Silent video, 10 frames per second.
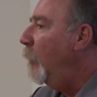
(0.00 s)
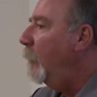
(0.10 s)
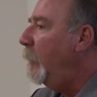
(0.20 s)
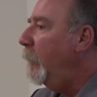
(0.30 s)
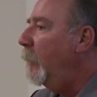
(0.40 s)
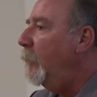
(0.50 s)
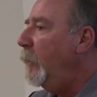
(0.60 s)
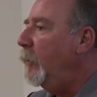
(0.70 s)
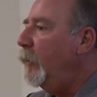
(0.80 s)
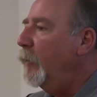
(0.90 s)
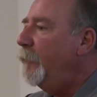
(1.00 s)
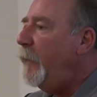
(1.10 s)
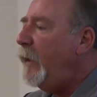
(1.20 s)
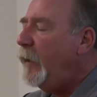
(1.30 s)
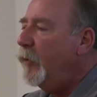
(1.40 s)
Well, you're
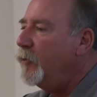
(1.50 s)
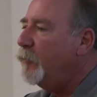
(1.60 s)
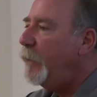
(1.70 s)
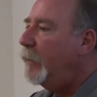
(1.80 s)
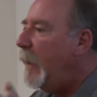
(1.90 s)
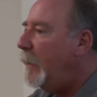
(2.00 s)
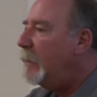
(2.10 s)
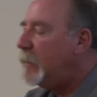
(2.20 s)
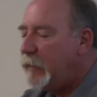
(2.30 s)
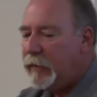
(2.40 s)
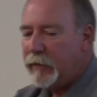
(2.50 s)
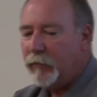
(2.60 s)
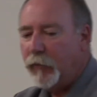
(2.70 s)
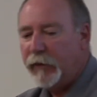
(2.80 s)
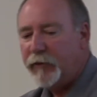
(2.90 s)
feeding your tree late in the
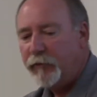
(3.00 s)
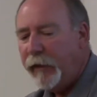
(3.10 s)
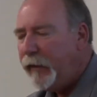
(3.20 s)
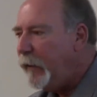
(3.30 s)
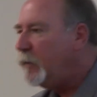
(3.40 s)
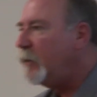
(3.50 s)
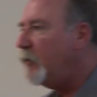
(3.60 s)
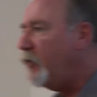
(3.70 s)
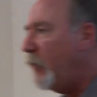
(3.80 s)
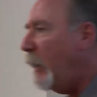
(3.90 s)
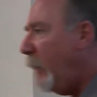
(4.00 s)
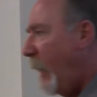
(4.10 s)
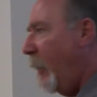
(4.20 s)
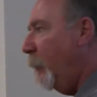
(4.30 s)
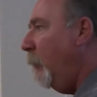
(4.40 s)
season when the tree needs to shut
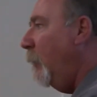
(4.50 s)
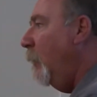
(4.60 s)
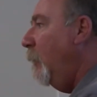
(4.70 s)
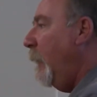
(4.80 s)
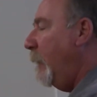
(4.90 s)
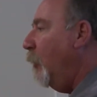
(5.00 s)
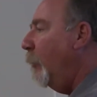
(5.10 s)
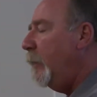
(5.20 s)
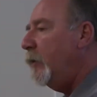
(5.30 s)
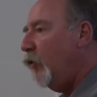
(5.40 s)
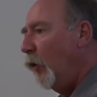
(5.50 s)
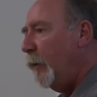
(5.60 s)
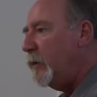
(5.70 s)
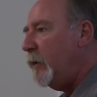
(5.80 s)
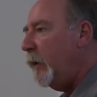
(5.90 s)
down and go into
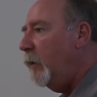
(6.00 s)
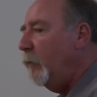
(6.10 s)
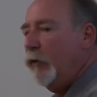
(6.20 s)
dormancy.